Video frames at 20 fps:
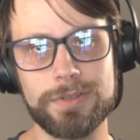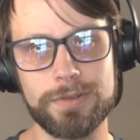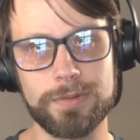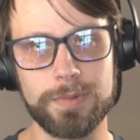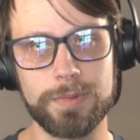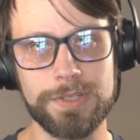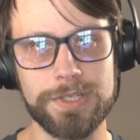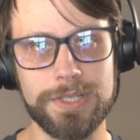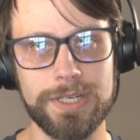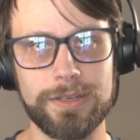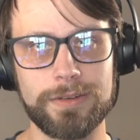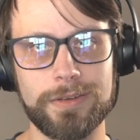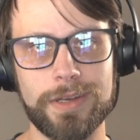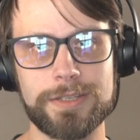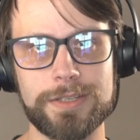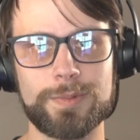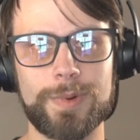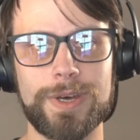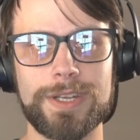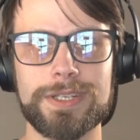appreciate you
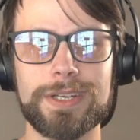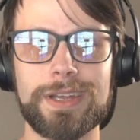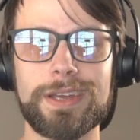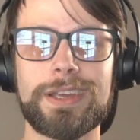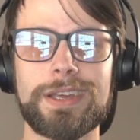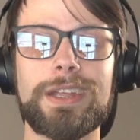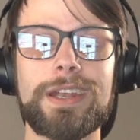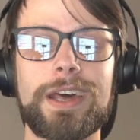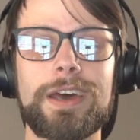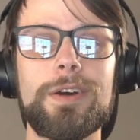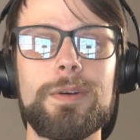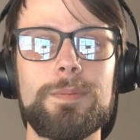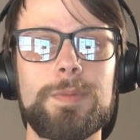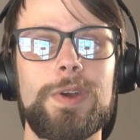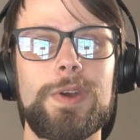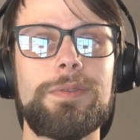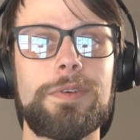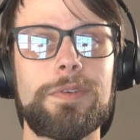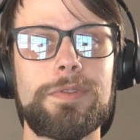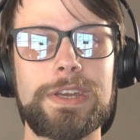guys watching. Again, I hope
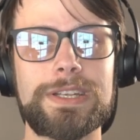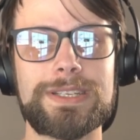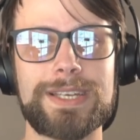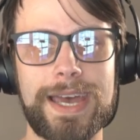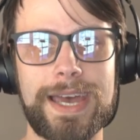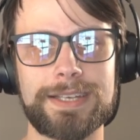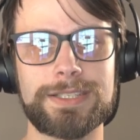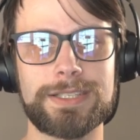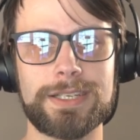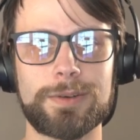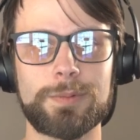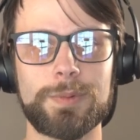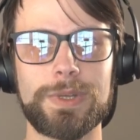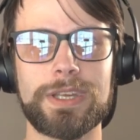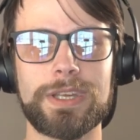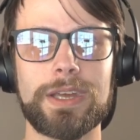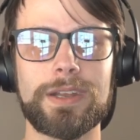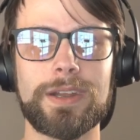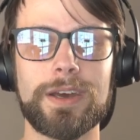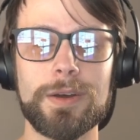you have a fantastic
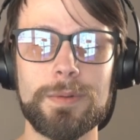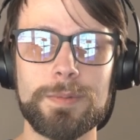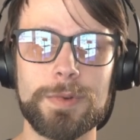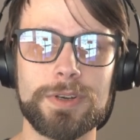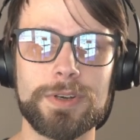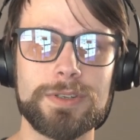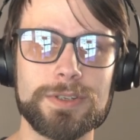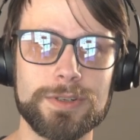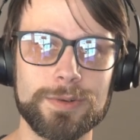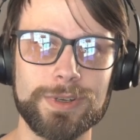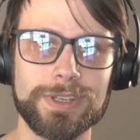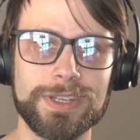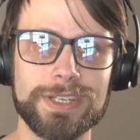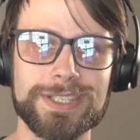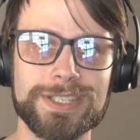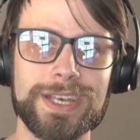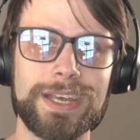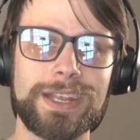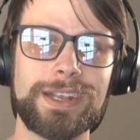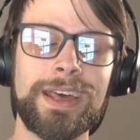weekend. I hope you're enjoying the
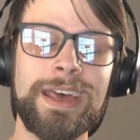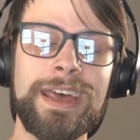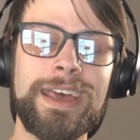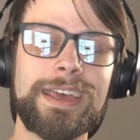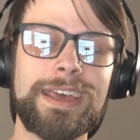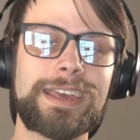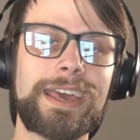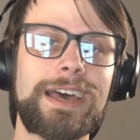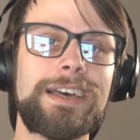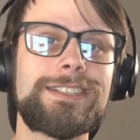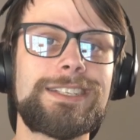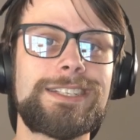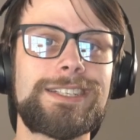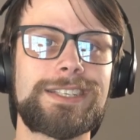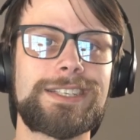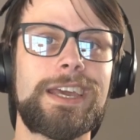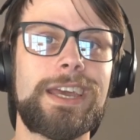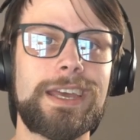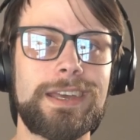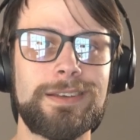set. Guys,
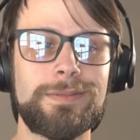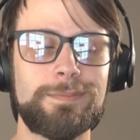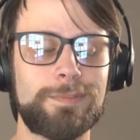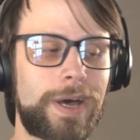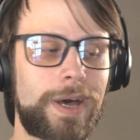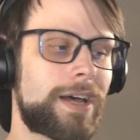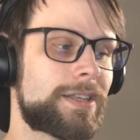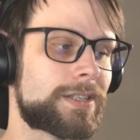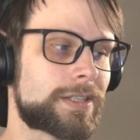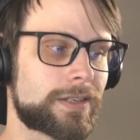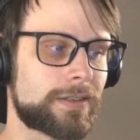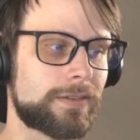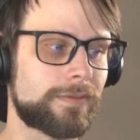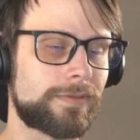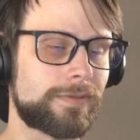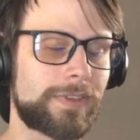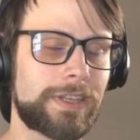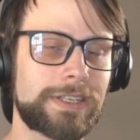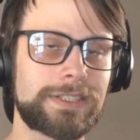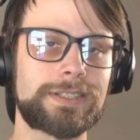stay
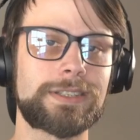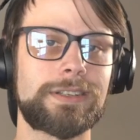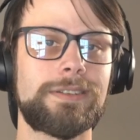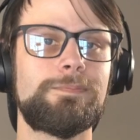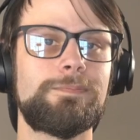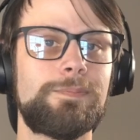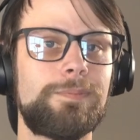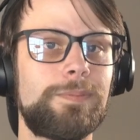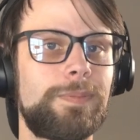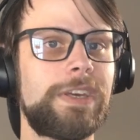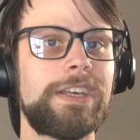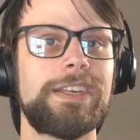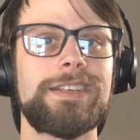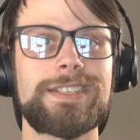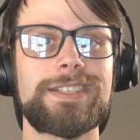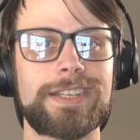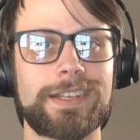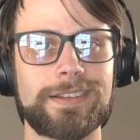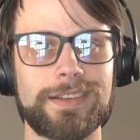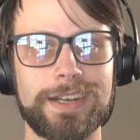positive. That's the
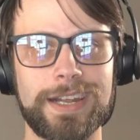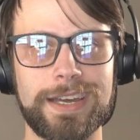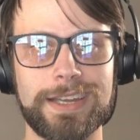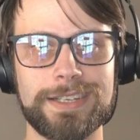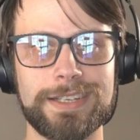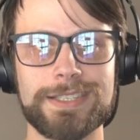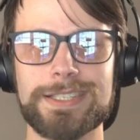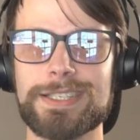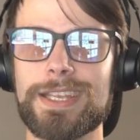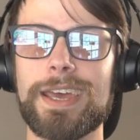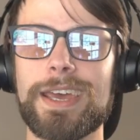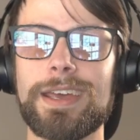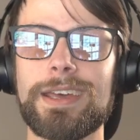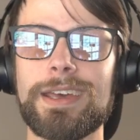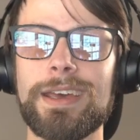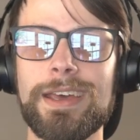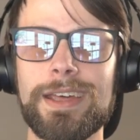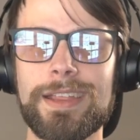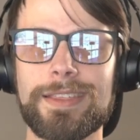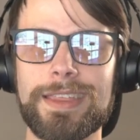biggest thing that I can say.
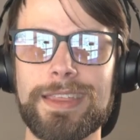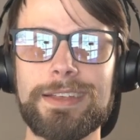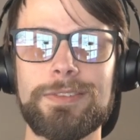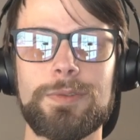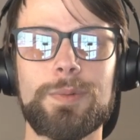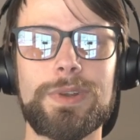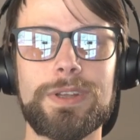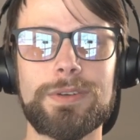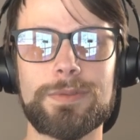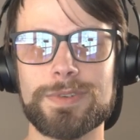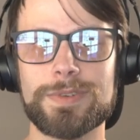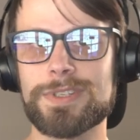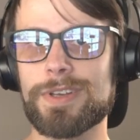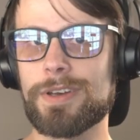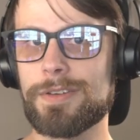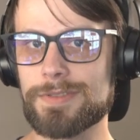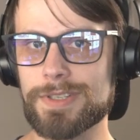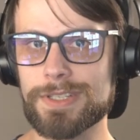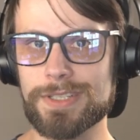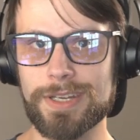That's what It
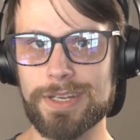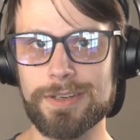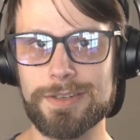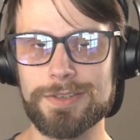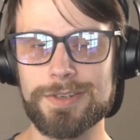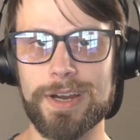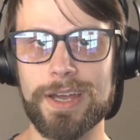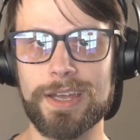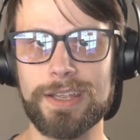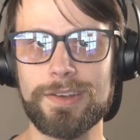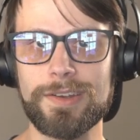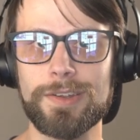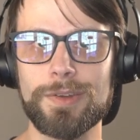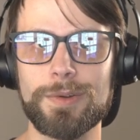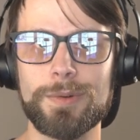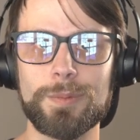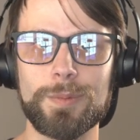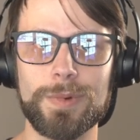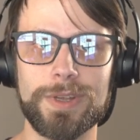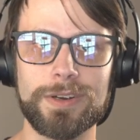Resolves is going to try and
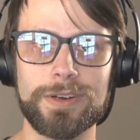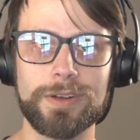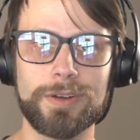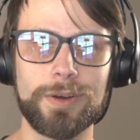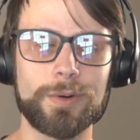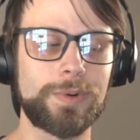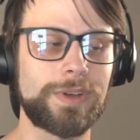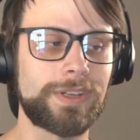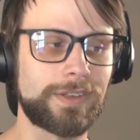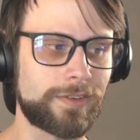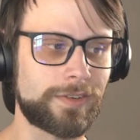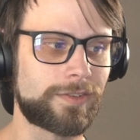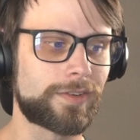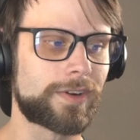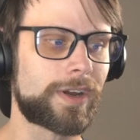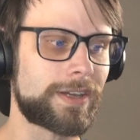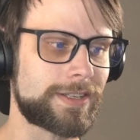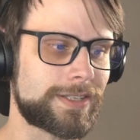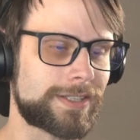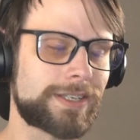do. We are going to
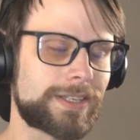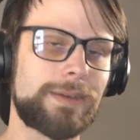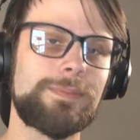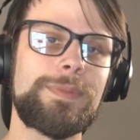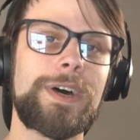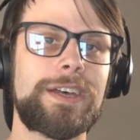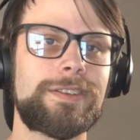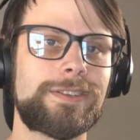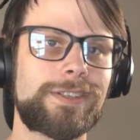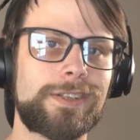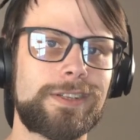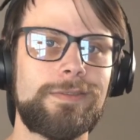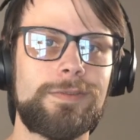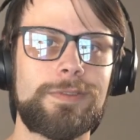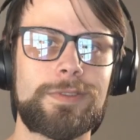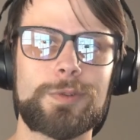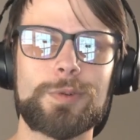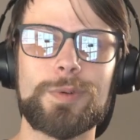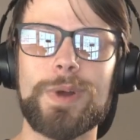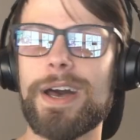try and stay positive
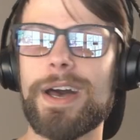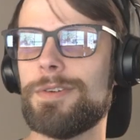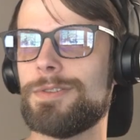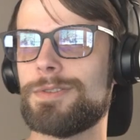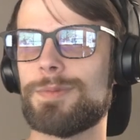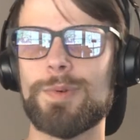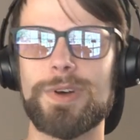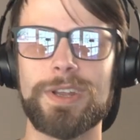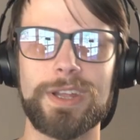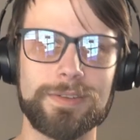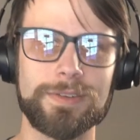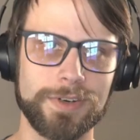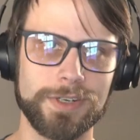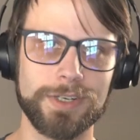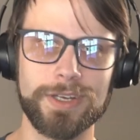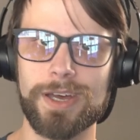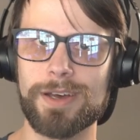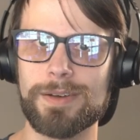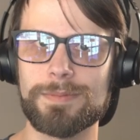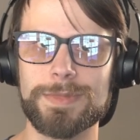throughout whatever
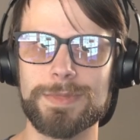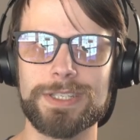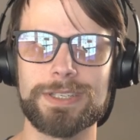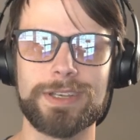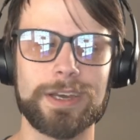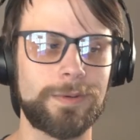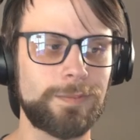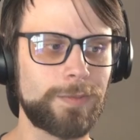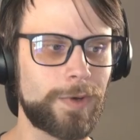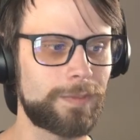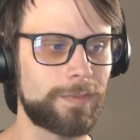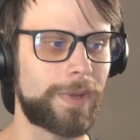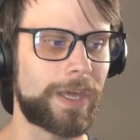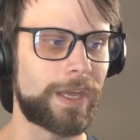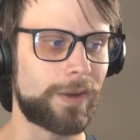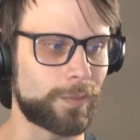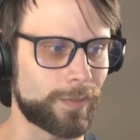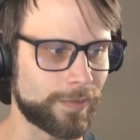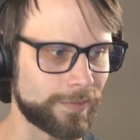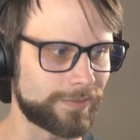comes. Come what
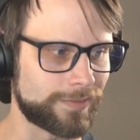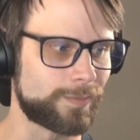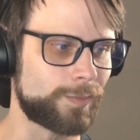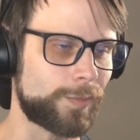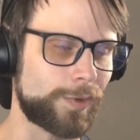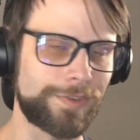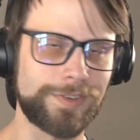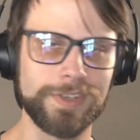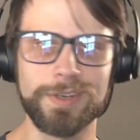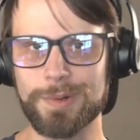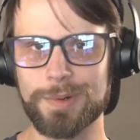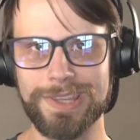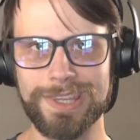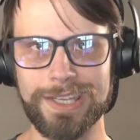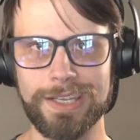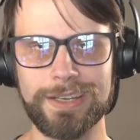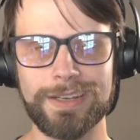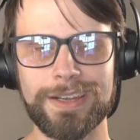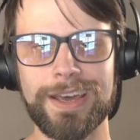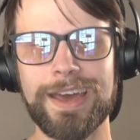may, we'll, we'll deal with it.